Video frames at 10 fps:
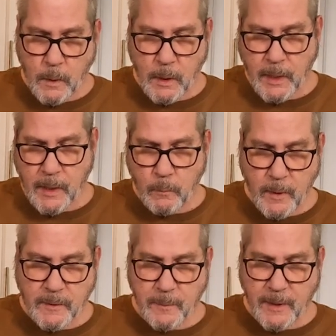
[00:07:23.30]
And again,
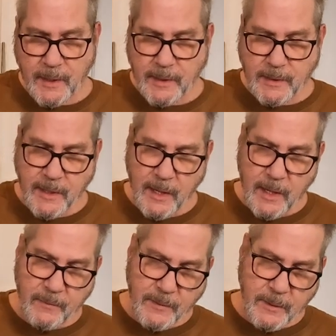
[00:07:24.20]
once we get this
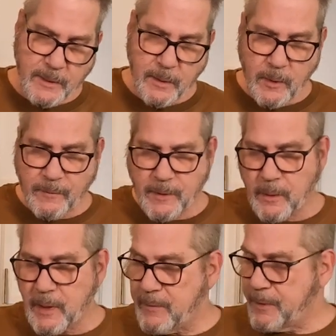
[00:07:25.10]
kind of to simmer, if you
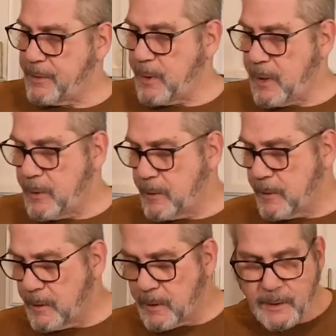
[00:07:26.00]
don't have a
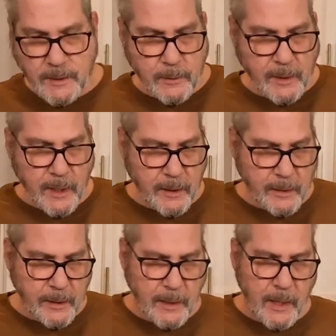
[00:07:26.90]
thermometer, it's okay. You
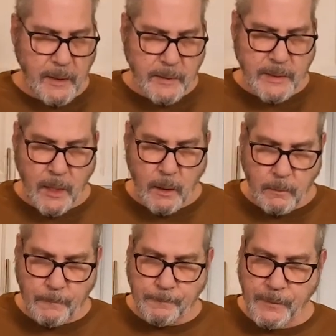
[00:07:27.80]
can kind of
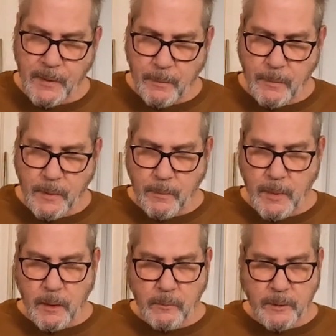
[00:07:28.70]
tell the
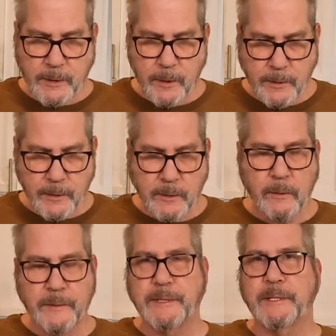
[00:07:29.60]
milk will start to
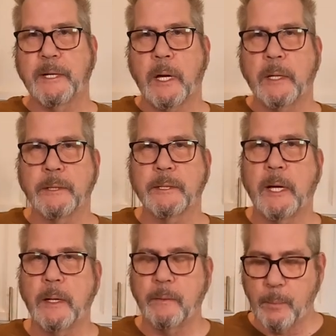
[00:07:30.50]
sort of stick on the
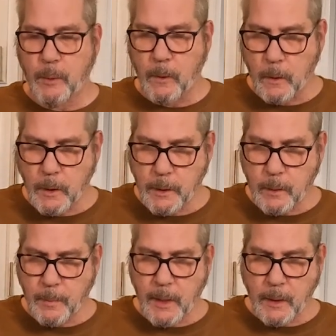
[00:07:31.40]
side of the bowl a
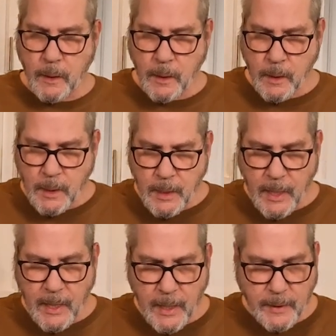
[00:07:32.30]
little bit,
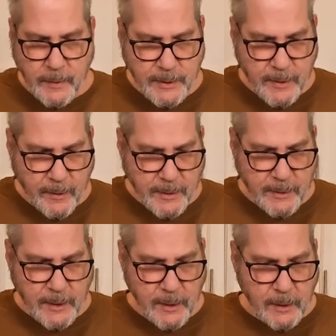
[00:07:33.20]
and you'll start to
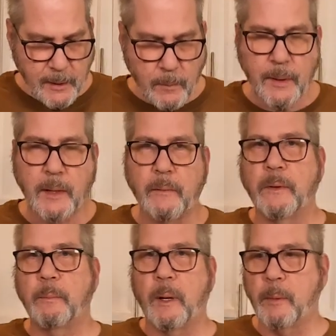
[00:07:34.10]
see a little bit of
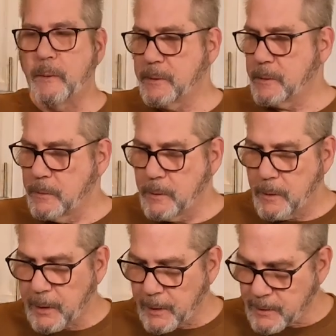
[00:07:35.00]
the bubbles
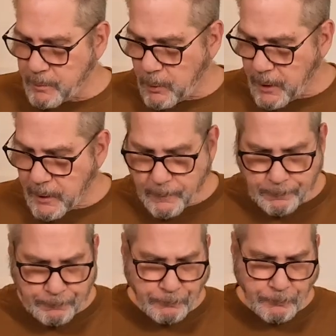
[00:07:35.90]
like it's boiling.